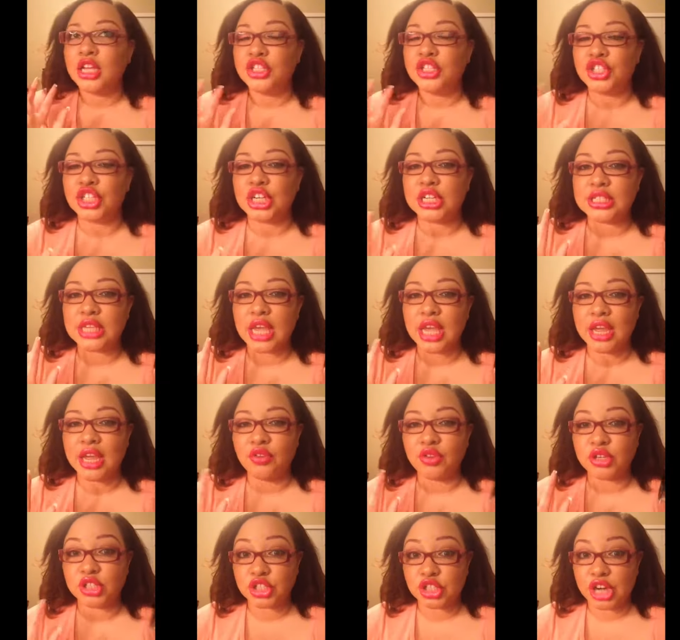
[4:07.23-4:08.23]
just a
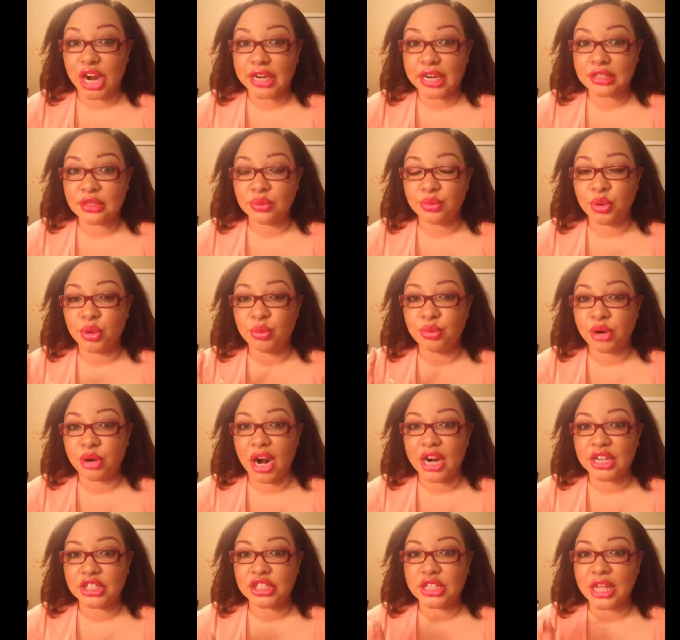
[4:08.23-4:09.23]
retractable
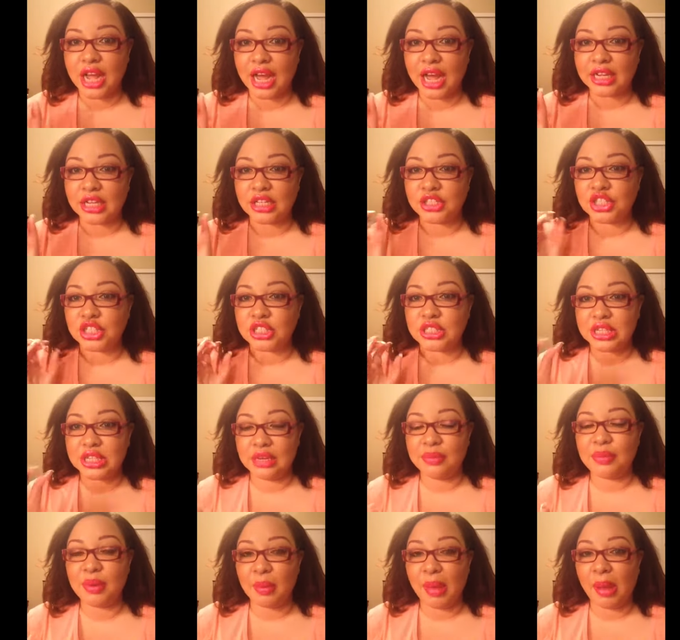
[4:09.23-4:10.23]
brush that I could just
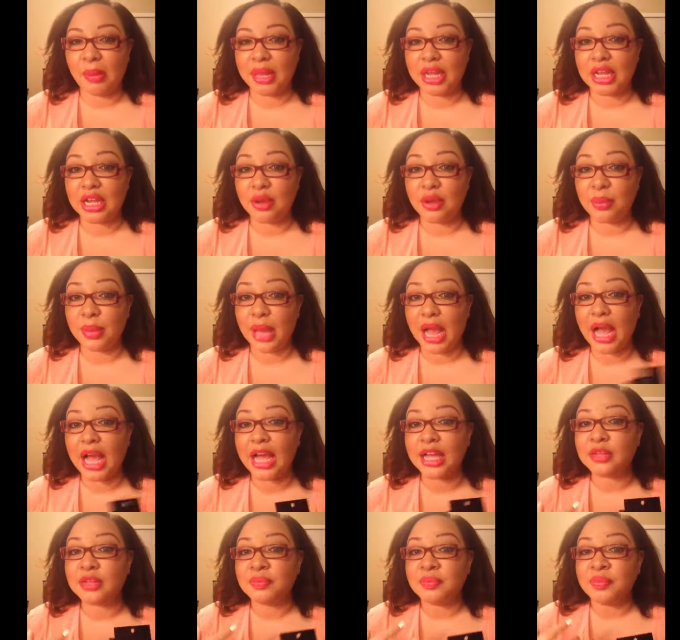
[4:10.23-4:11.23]
keep in my makeup
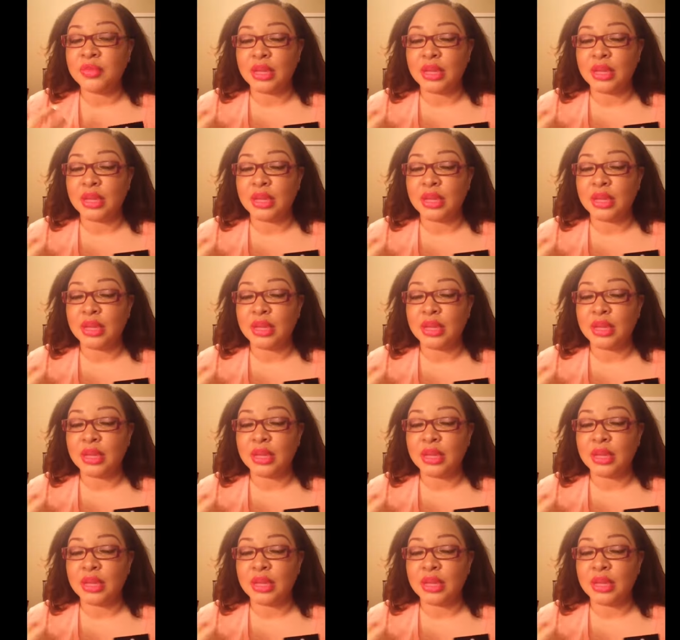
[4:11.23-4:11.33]
bag